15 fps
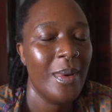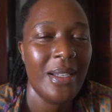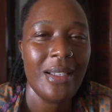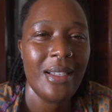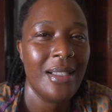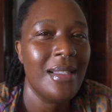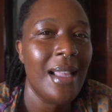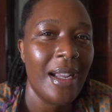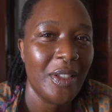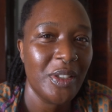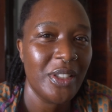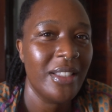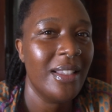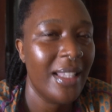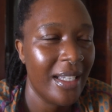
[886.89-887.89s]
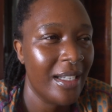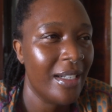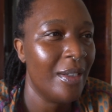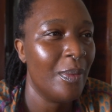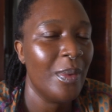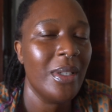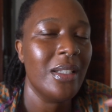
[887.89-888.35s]
what is actually
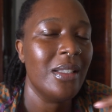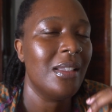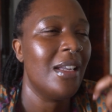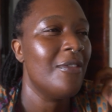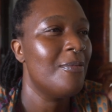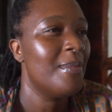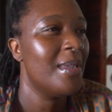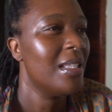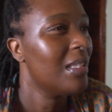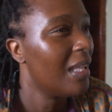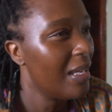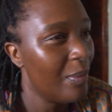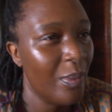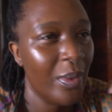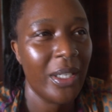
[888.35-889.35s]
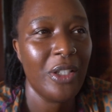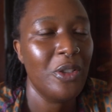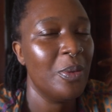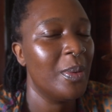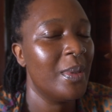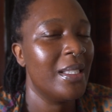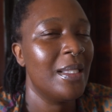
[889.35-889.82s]
there what could life be like what can
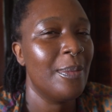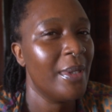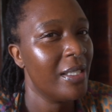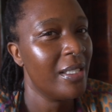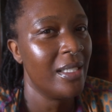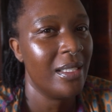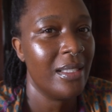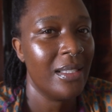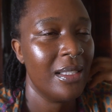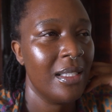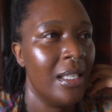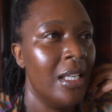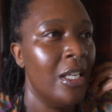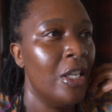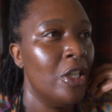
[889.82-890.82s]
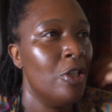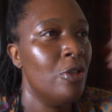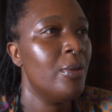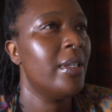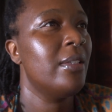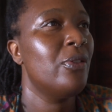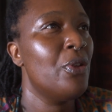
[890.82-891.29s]
you experience you
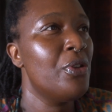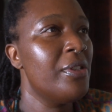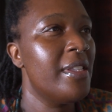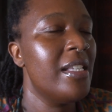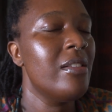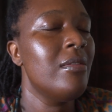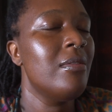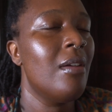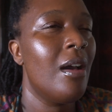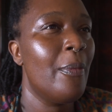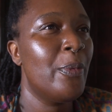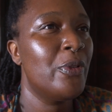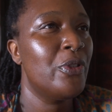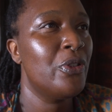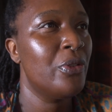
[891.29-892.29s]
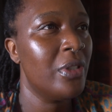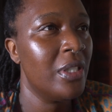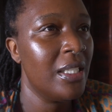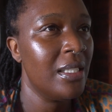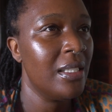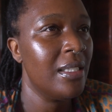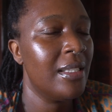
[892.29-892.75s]
can, look these are
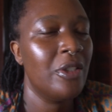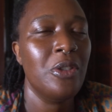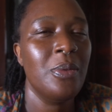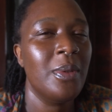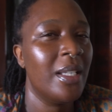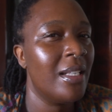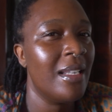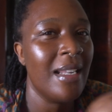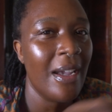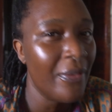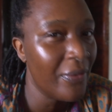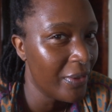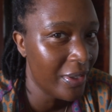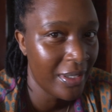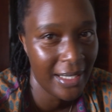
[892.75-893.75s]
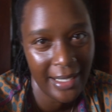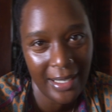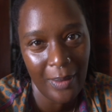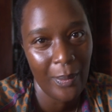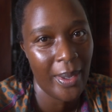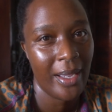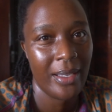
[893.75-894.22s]
opportunities that you can never take
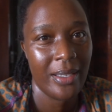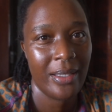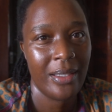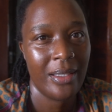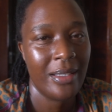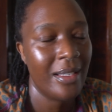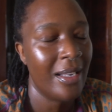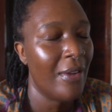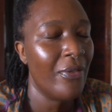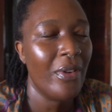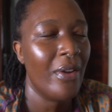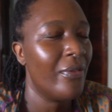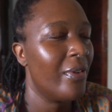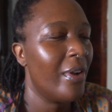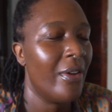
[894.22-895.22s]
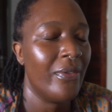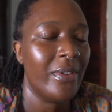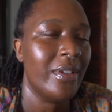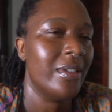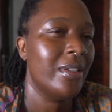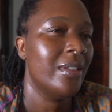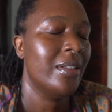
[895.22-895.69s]
away never ever ever
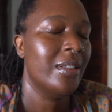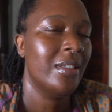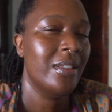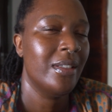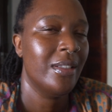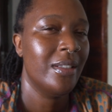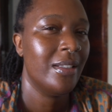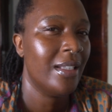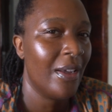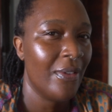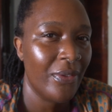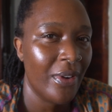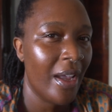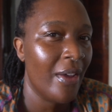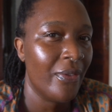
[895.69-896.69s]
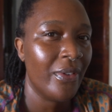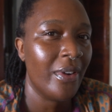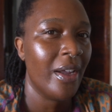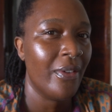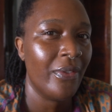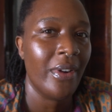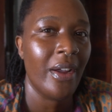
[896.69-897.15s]
never ever
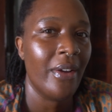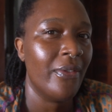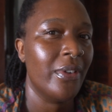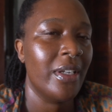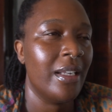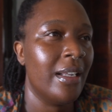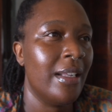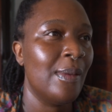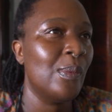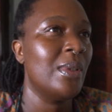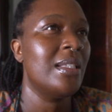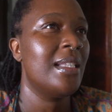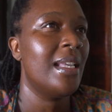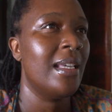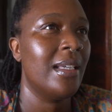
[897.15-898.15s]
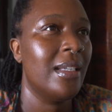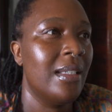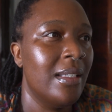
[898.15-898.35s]
ever ever can anyone take